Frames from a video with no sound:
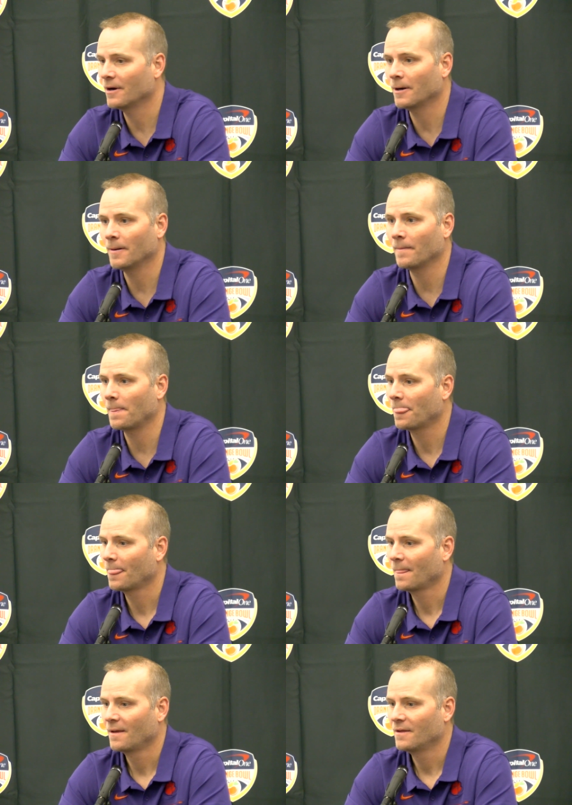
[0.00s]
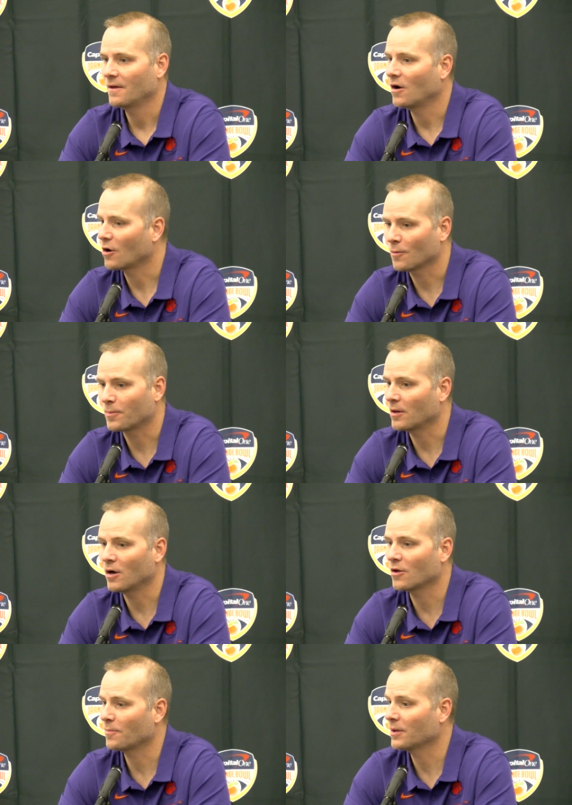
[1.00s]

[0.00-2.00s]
All our